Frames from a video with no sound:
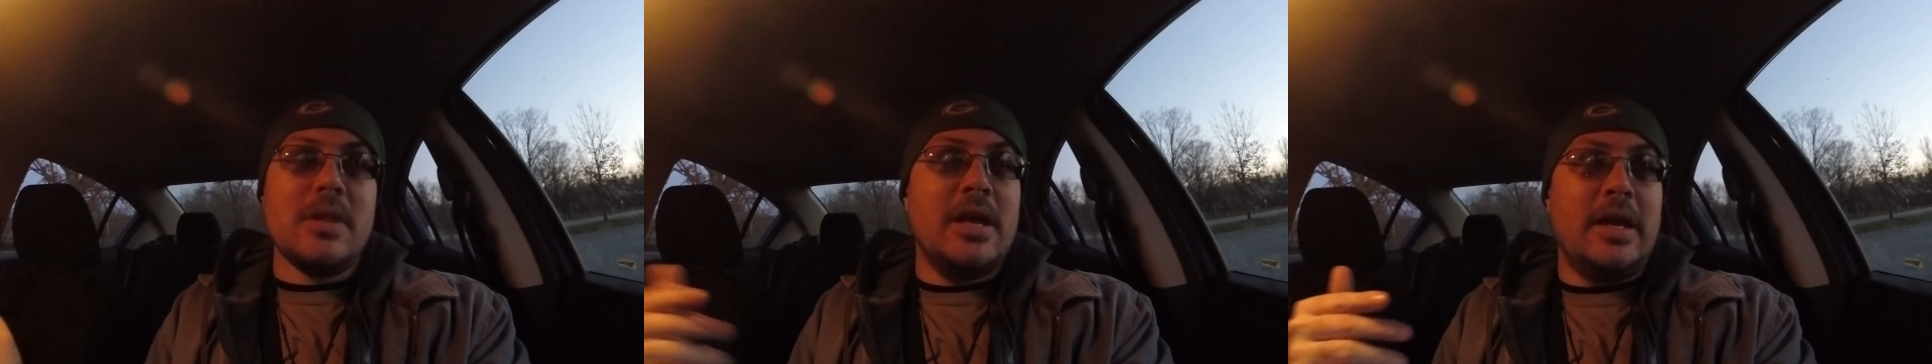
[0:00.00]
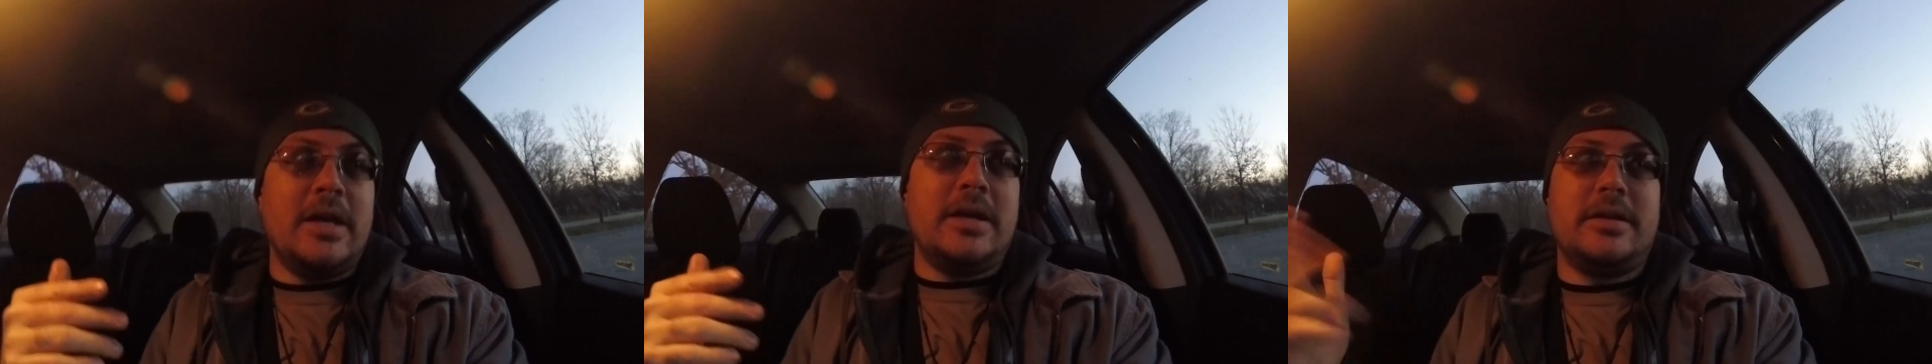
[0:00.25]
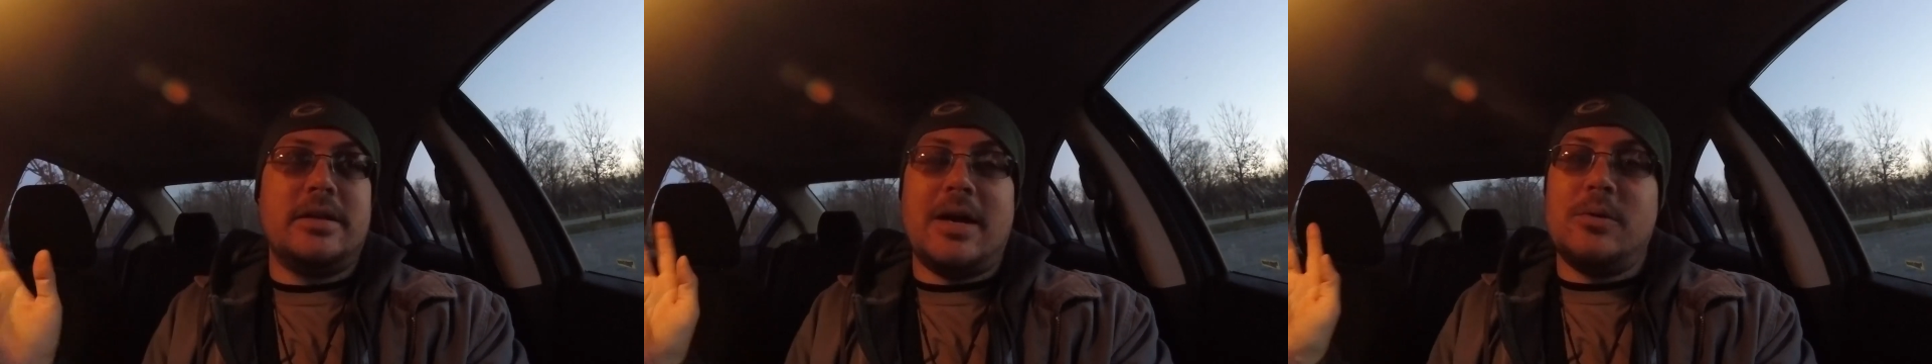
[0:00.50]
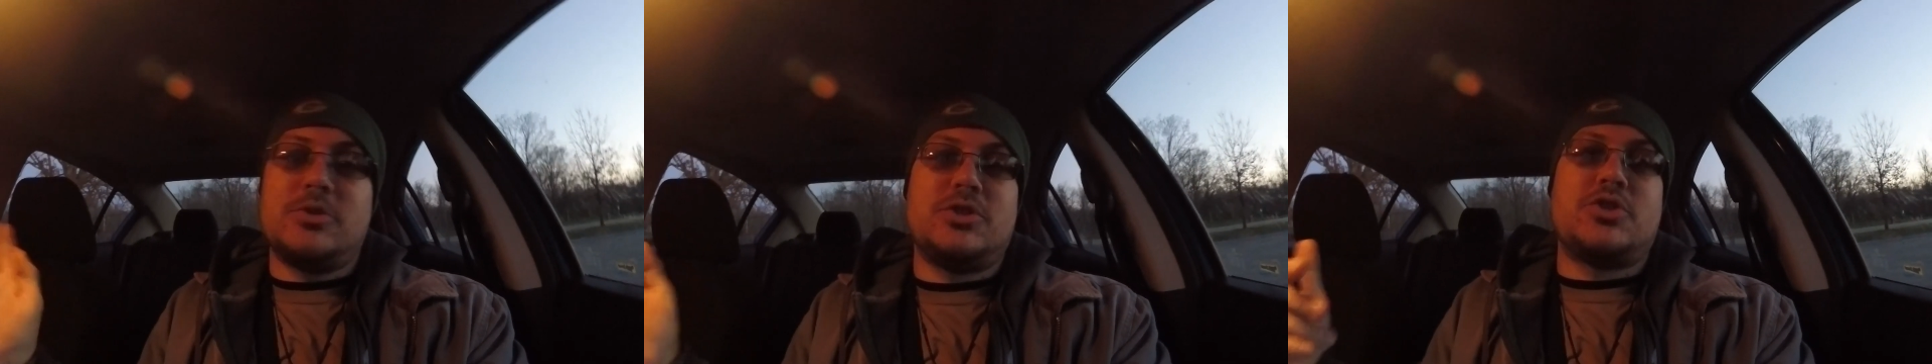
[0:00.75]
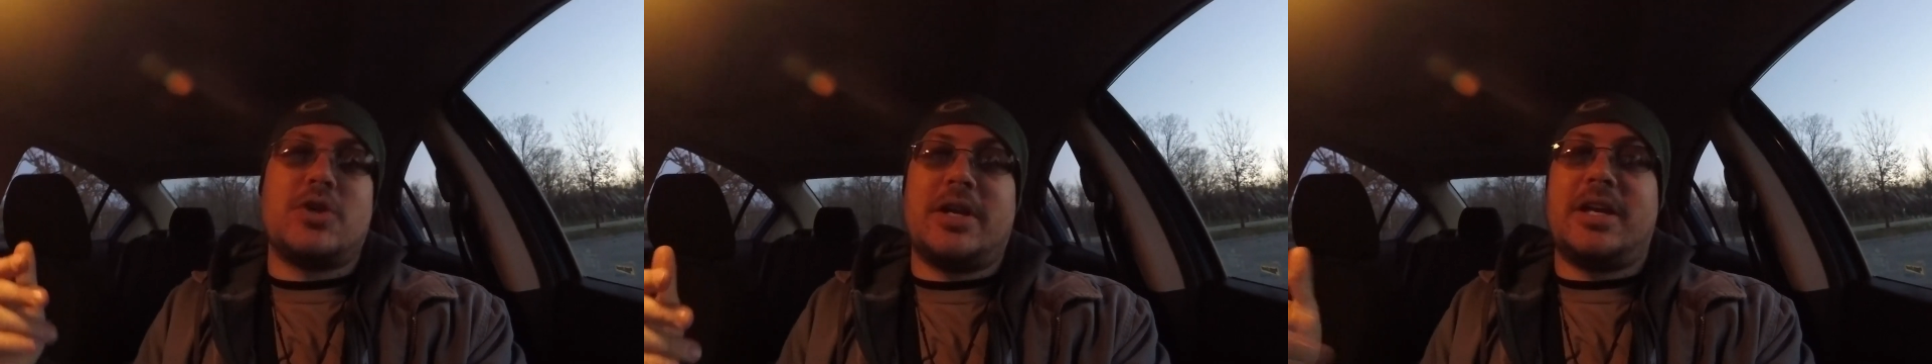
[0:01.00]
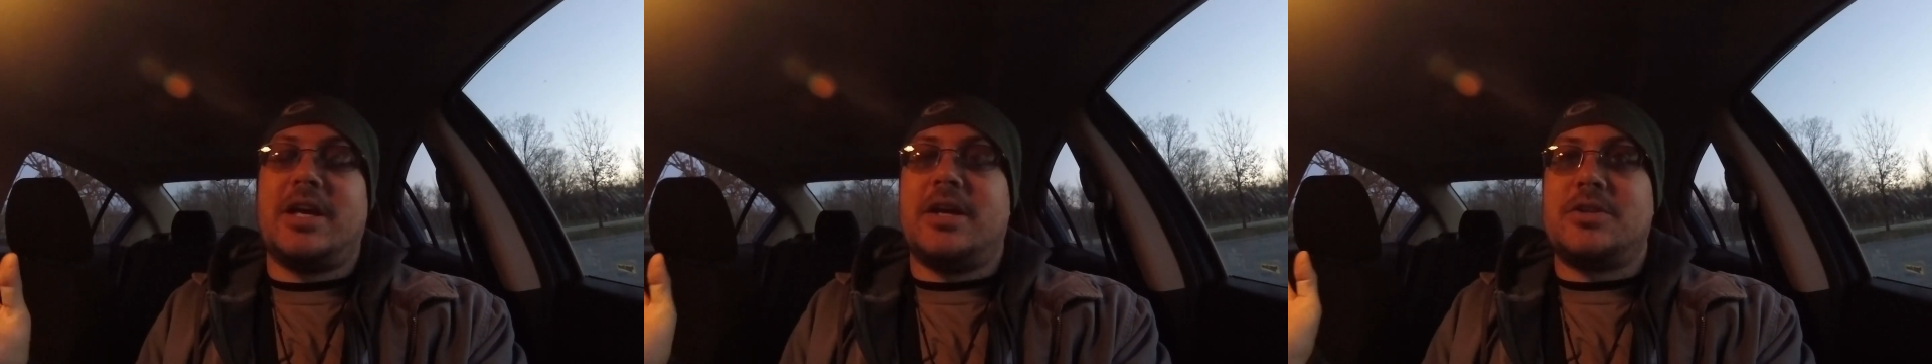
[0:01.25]
and I was just trying
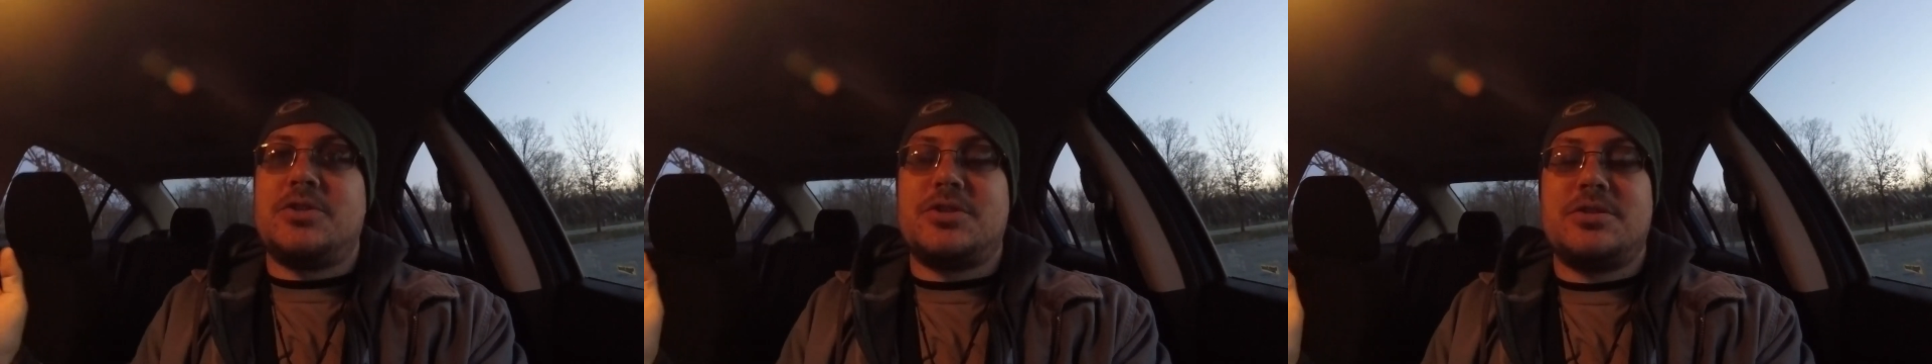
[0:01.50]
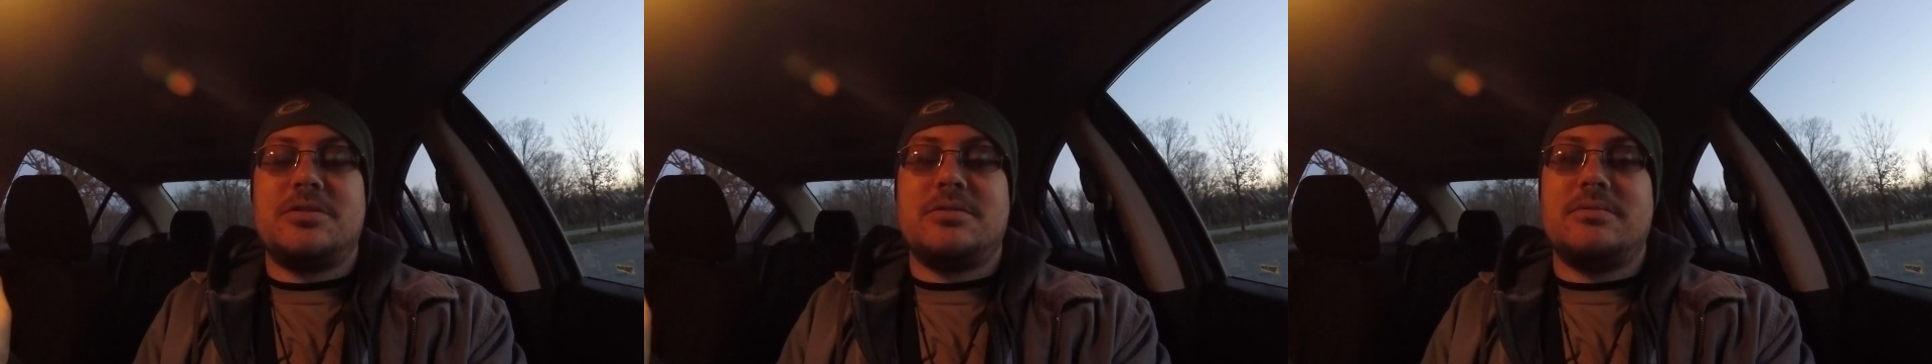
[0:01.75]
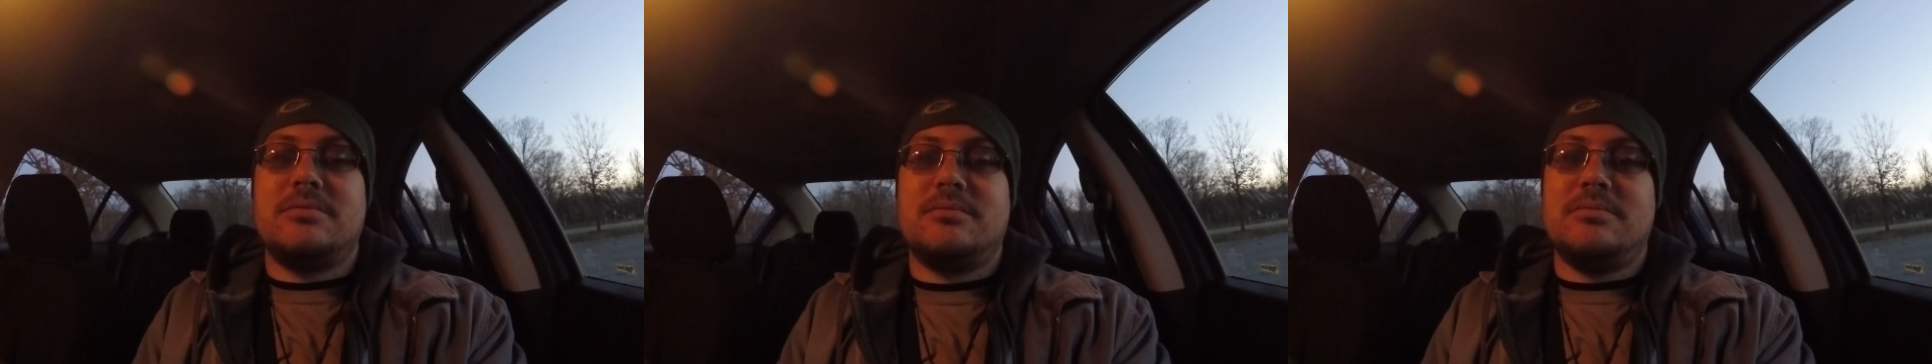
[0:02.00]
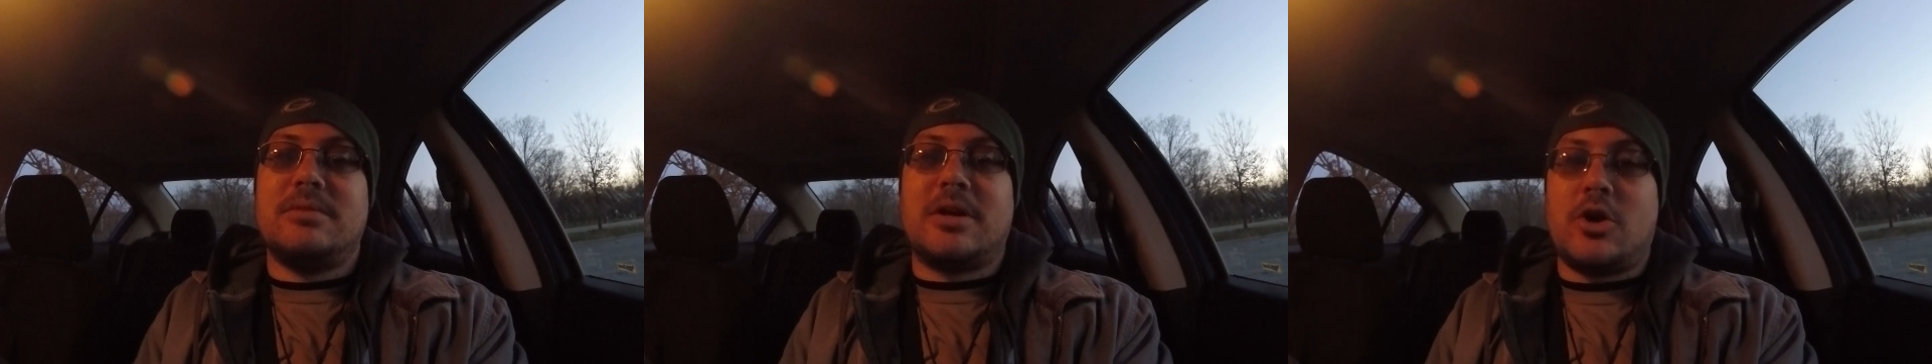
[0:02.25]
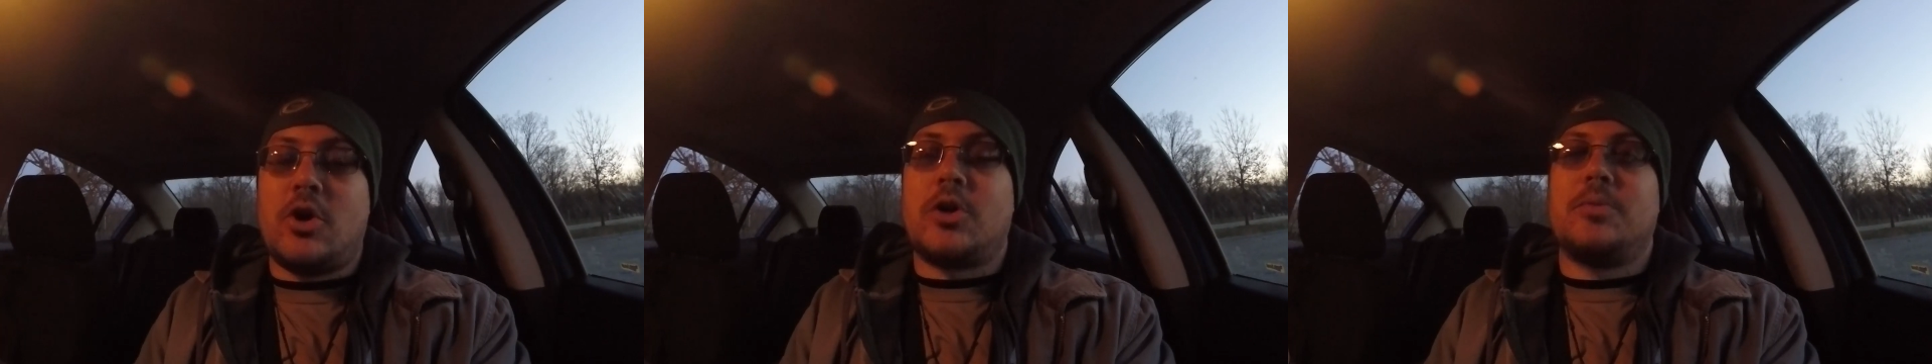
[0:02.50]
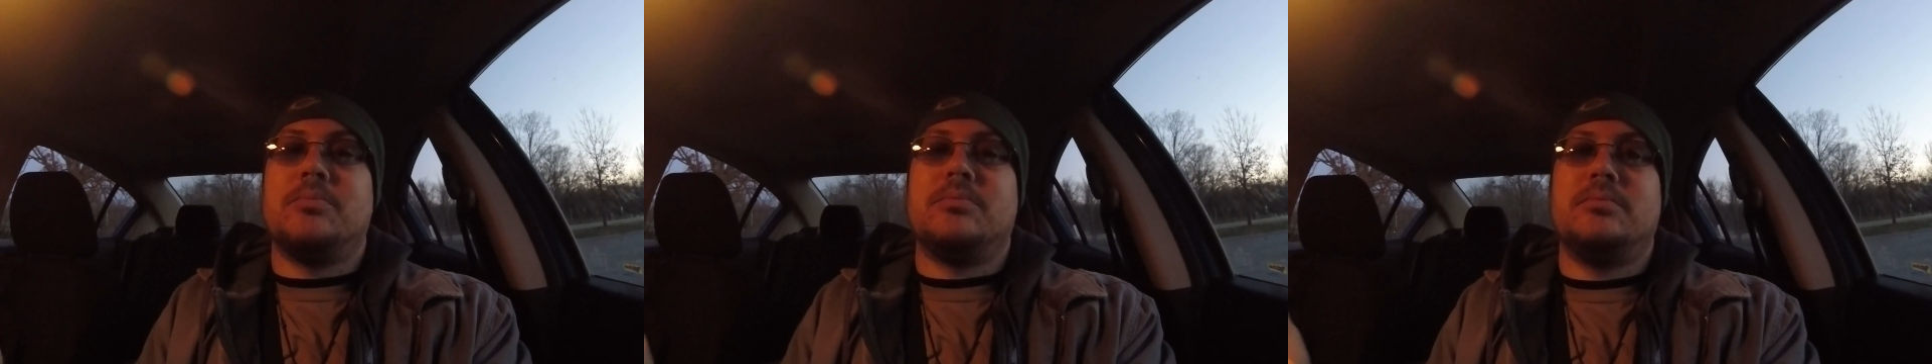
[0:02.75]
to catch a carp,